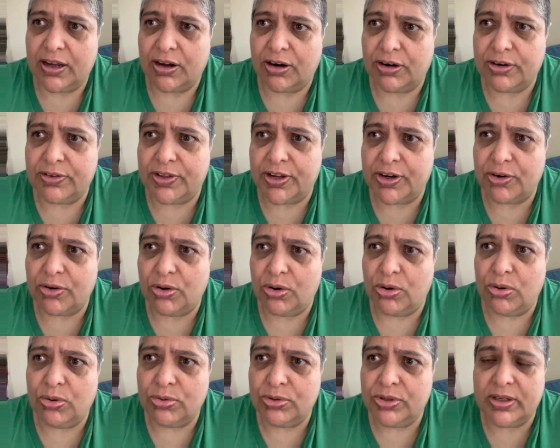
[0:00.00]
their
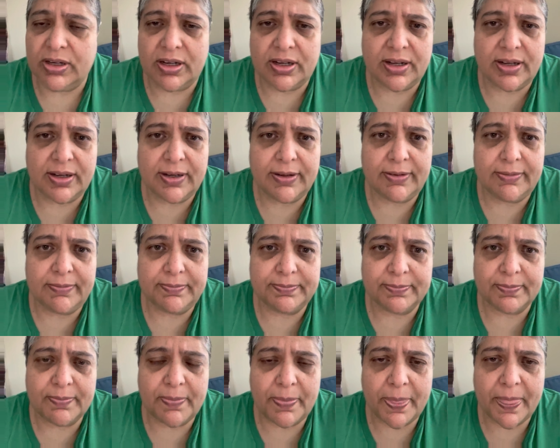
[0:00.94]

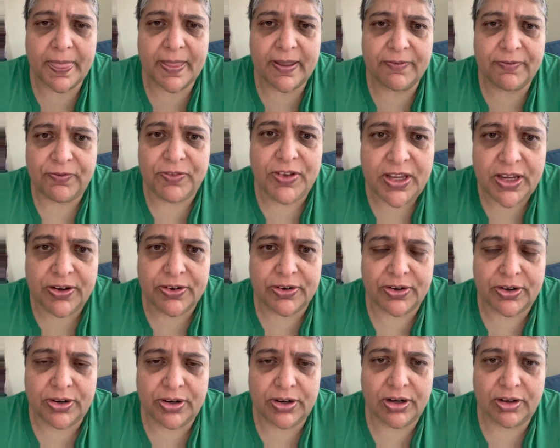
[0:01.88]
own
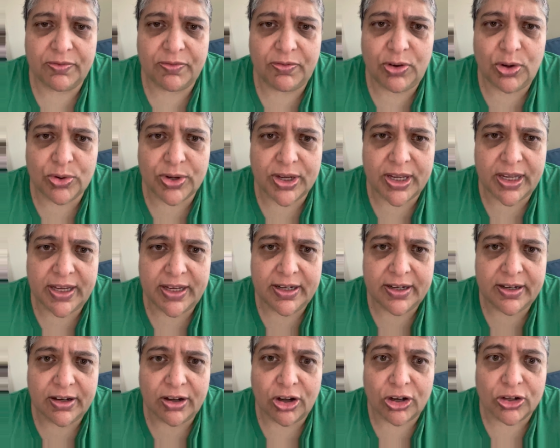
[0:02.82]
fear of
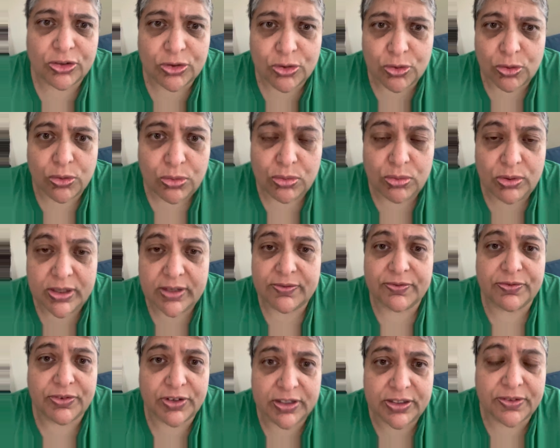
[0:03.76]
looking uncool in
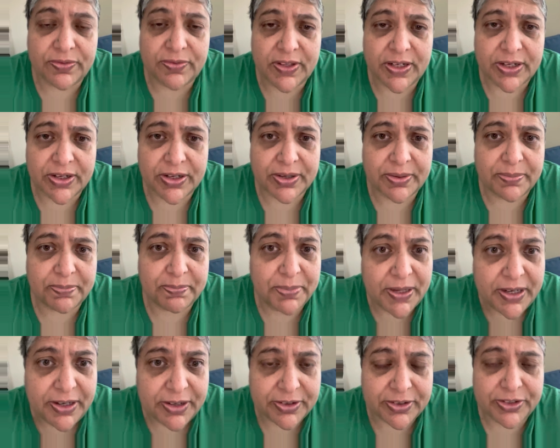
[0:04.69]
front of their
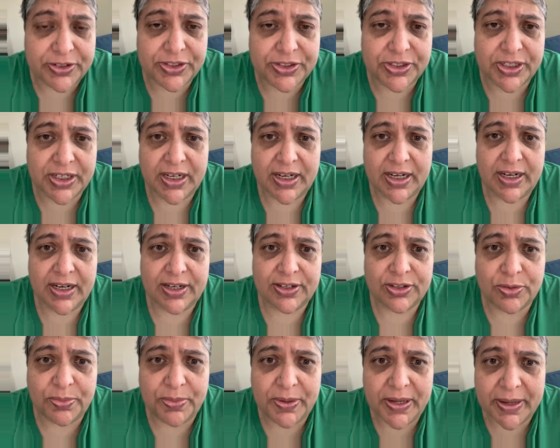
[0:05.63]
peers,
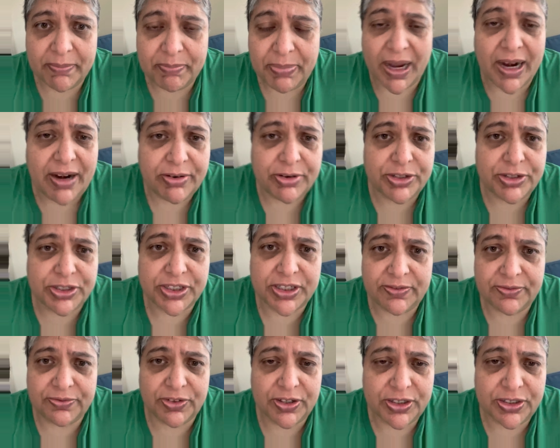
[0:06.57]
to be embarrassed
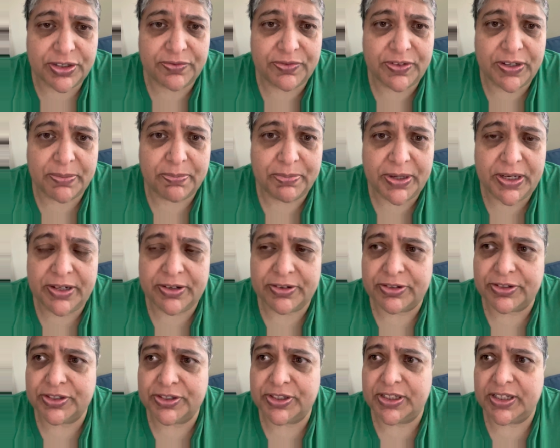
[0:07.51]
in front of their
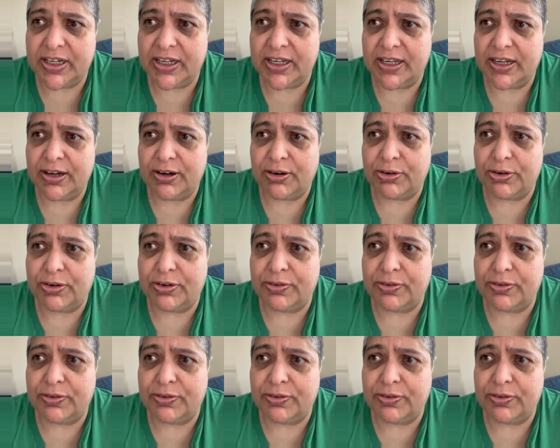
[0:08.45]
peers, or